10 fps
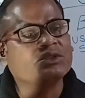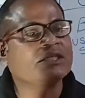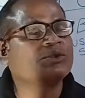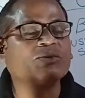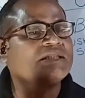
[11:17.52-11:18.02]

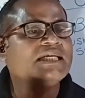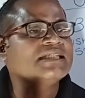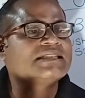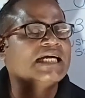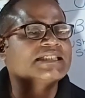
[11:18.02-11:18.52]
the two
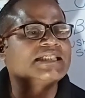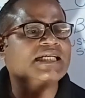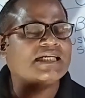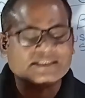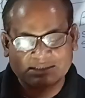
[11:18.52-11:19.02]
things that she
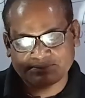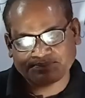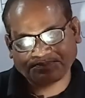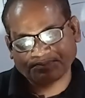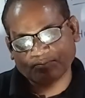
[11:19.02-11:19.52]
does,
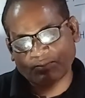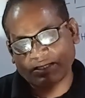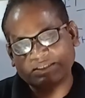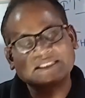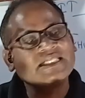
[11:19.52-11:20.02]

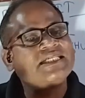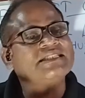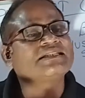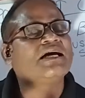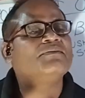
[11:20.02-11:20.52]
she
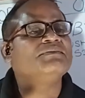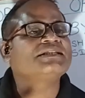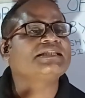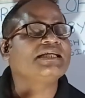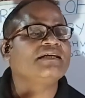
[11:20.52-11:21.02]
is now
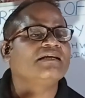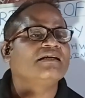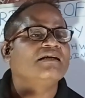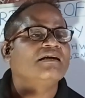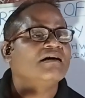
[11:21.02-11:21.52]
missing
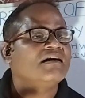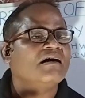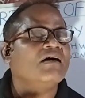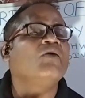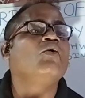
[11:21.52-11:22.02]

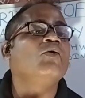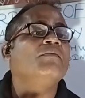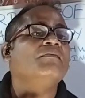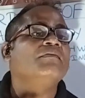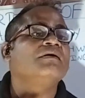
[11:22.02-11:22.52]

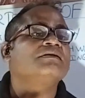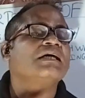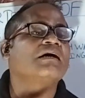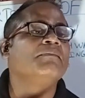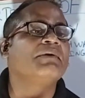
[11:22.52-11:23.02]
whom?
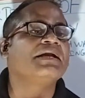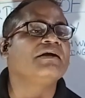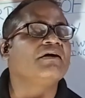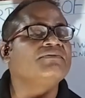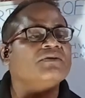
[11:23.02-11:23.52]
The
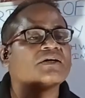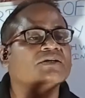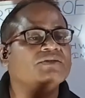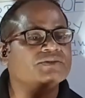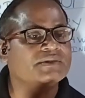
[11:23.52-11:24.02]
company of
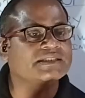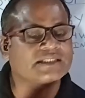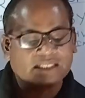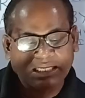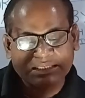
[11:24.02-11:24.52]
Khushwant
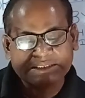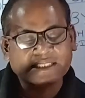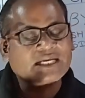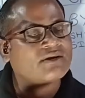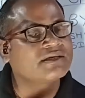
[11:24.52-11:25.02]
Singh.
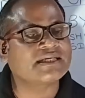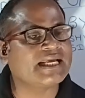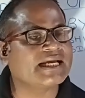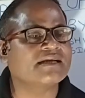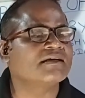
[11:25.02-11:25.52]
She cannot
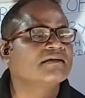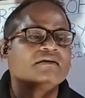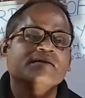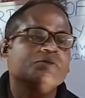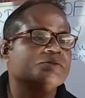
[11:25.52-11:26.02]
take
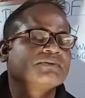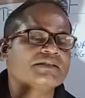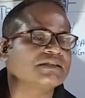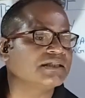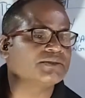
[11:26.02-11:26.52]

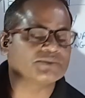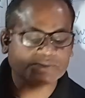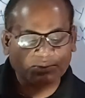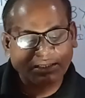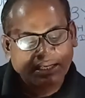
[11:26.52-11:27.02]
Khushwant Singh to
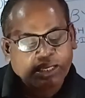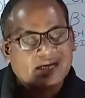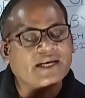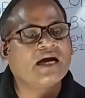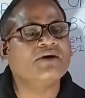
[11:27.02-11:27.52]
school.
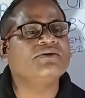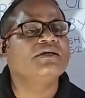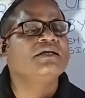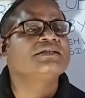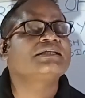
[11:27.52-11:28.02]

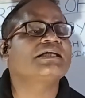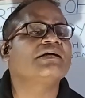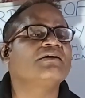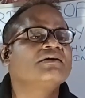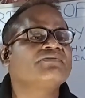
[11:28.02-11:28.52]
Now she
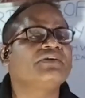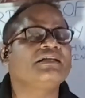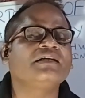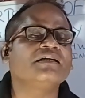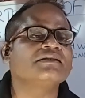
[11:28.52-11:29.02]
cannot
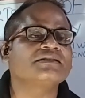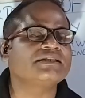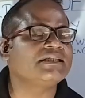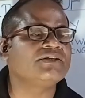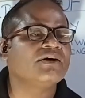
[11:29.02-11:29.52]
feed the
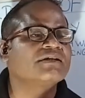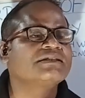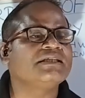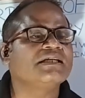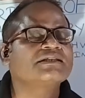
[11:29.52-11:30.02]
street
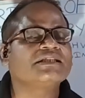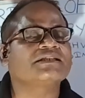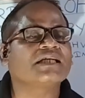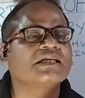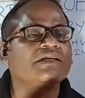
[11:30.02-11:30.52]
dogs. Here she
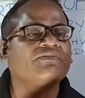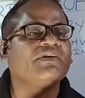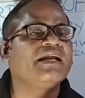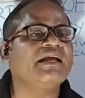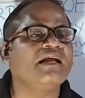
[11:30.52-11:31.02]
started
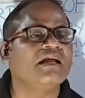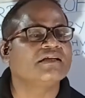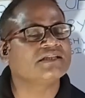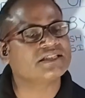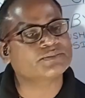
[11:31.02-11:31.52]
feeding
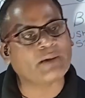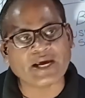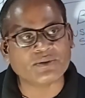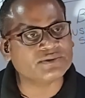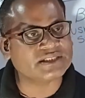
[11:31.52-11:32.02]
the
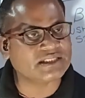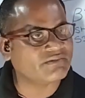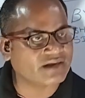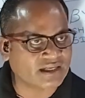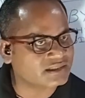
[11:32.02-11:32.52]
sparrows in the
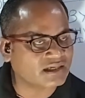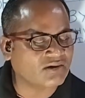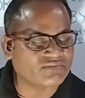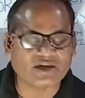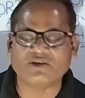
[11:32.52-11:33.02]
veranda
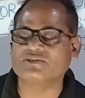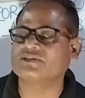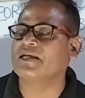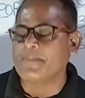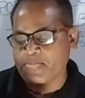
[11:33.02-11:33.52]
of her house.